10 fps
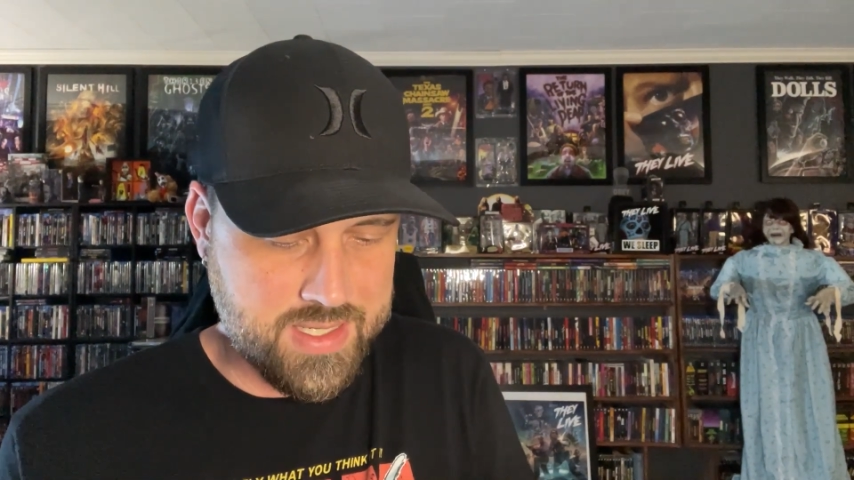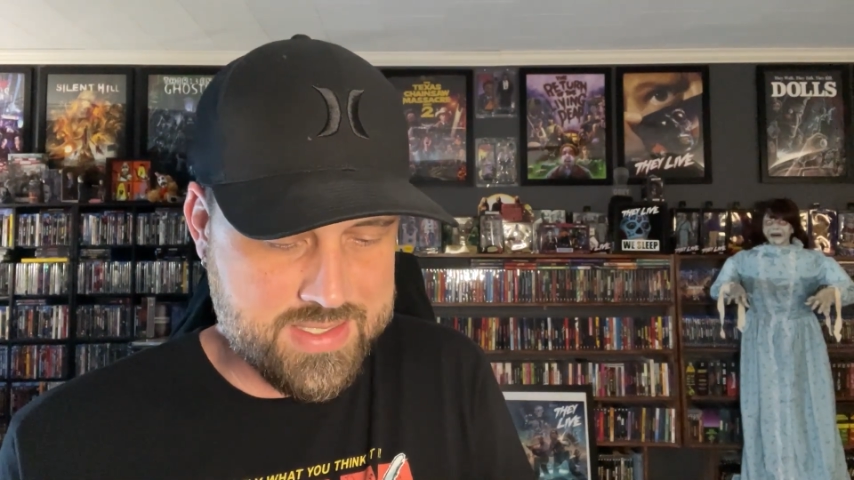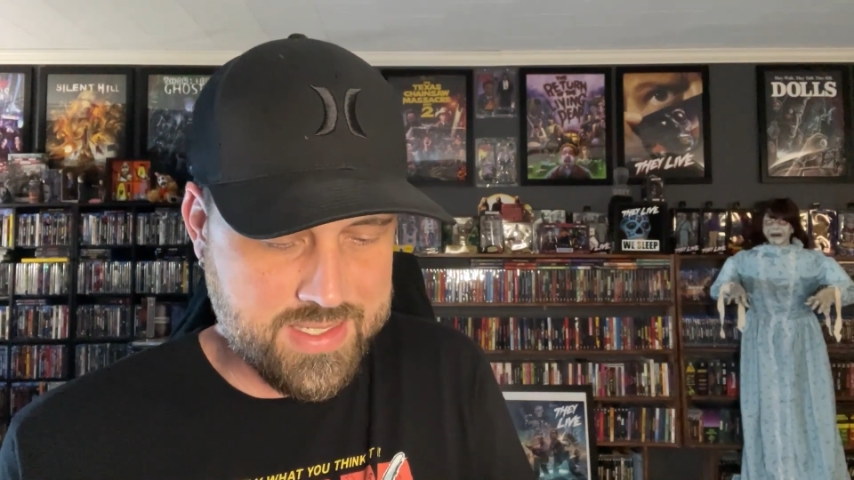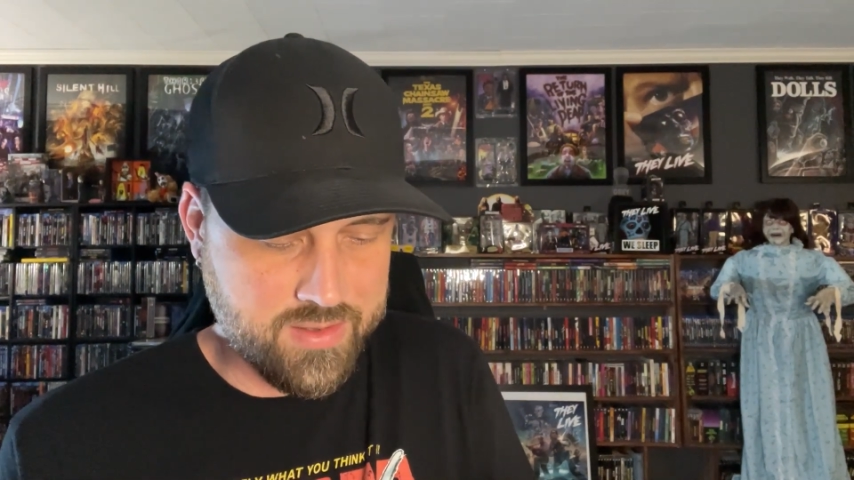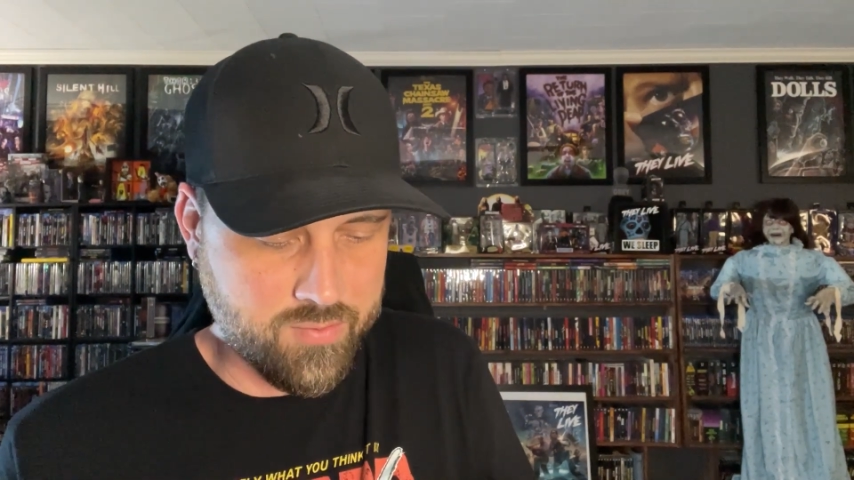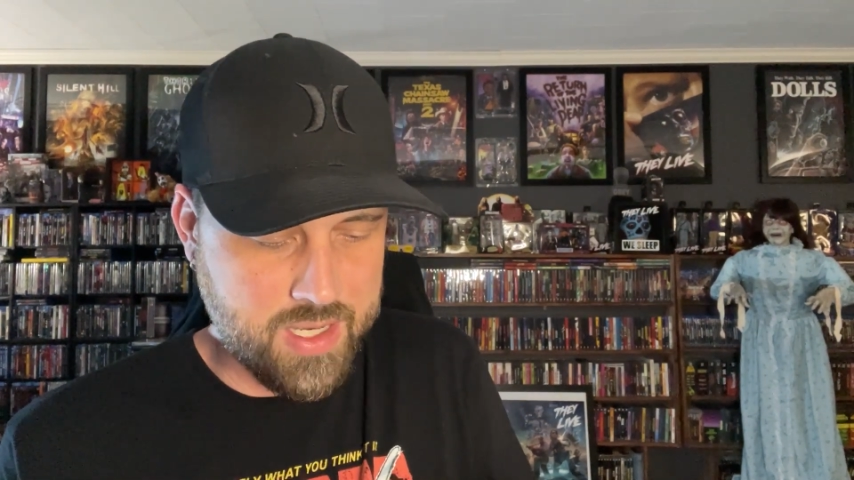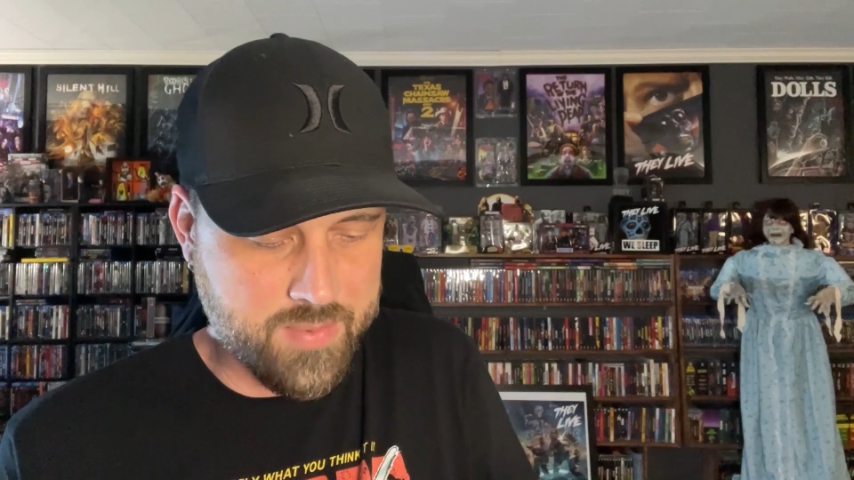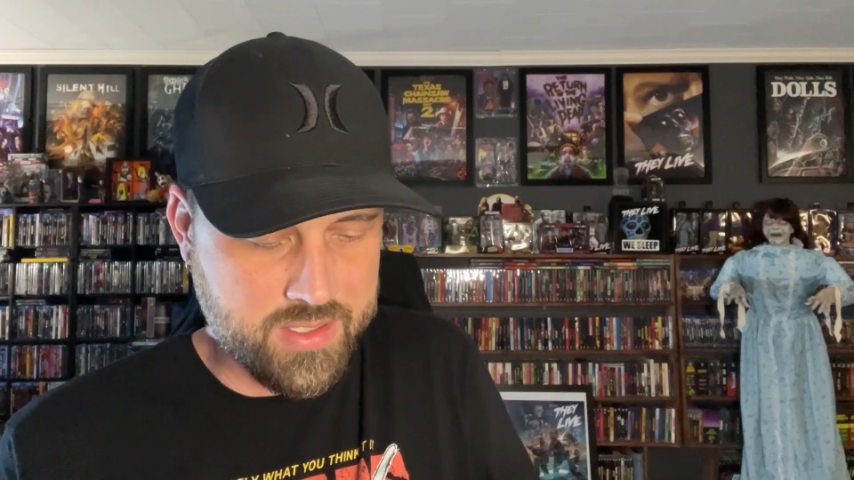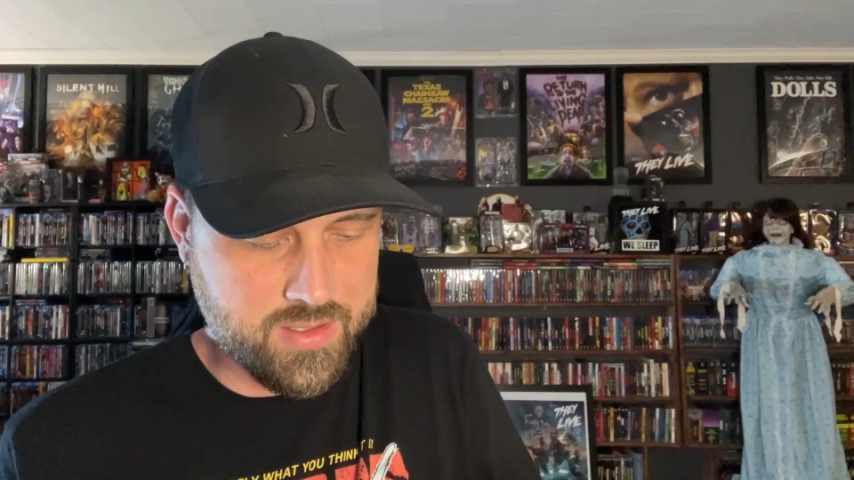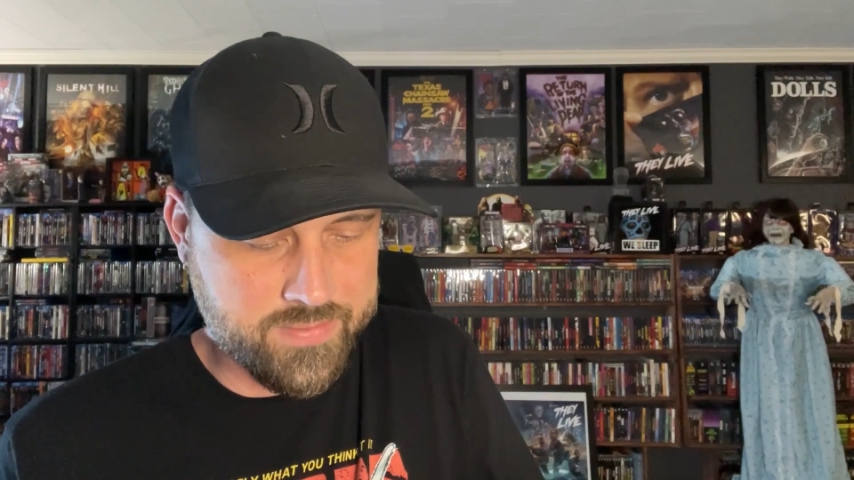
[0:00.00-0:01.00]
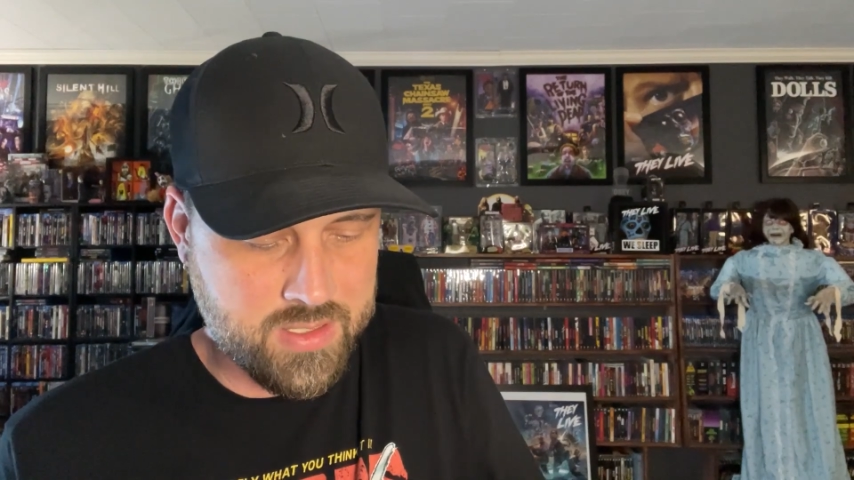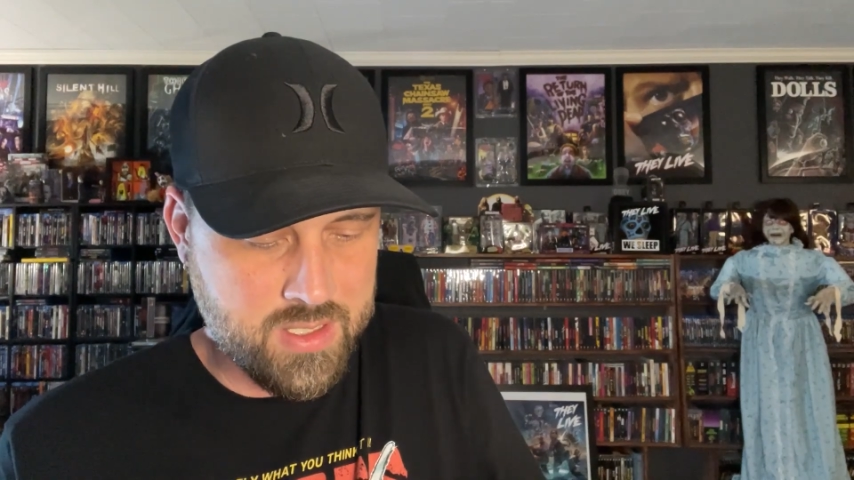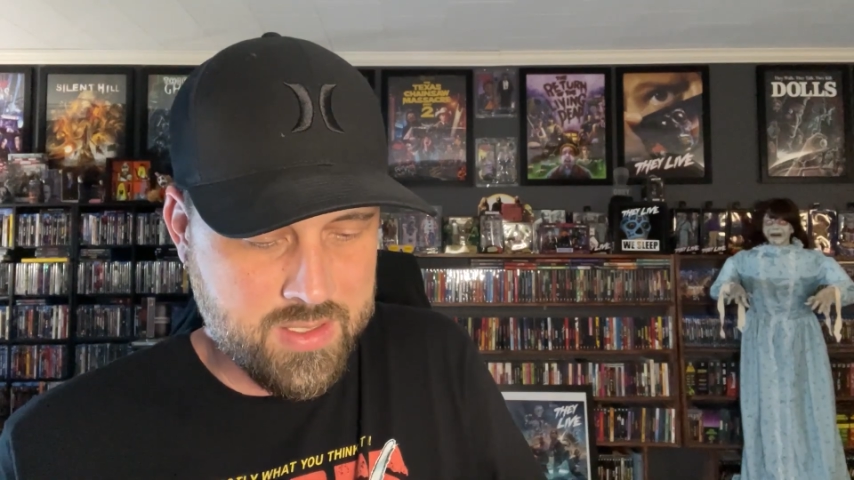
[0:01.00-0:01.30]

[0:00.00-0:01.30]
I take the wrapping off.